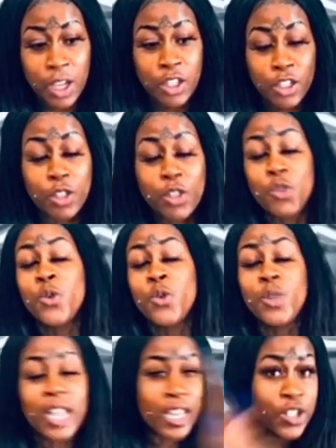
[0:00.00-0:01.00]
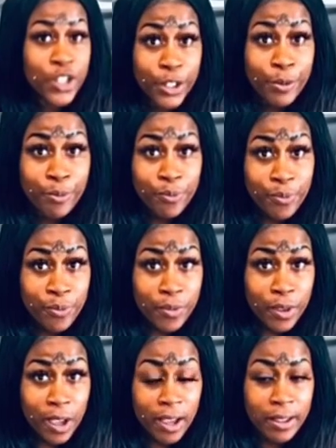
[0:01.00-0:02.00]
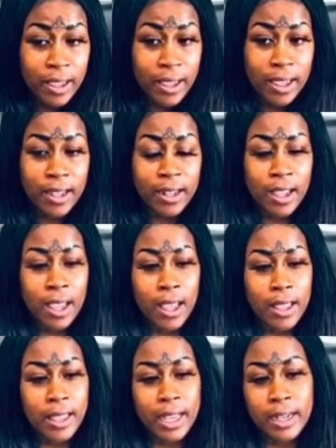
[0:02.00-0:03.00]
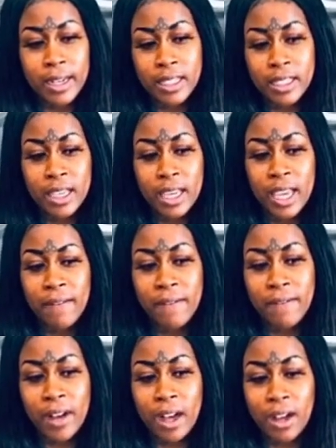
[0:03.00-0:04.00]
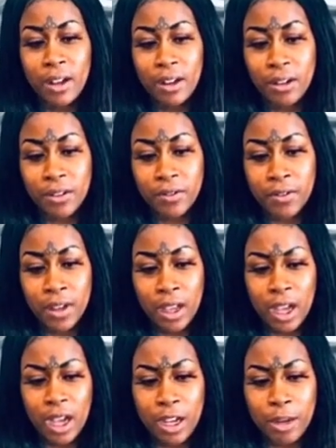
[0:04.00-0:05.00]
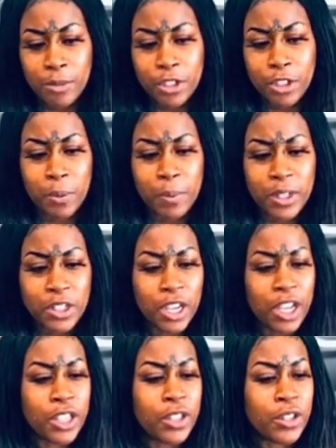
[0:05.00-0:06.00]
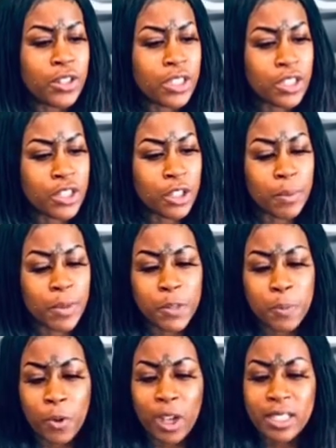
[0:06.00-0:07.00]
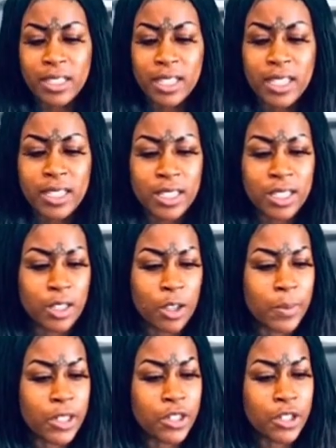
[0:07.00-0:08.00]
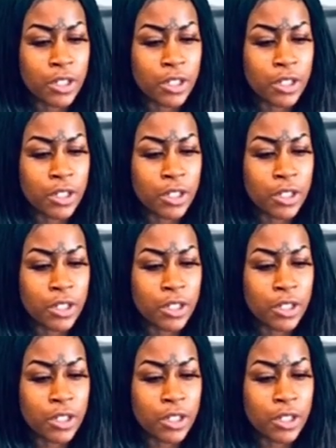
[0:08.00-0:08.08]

So the true nature, again, that doesn't involve so much others and so much process and so much.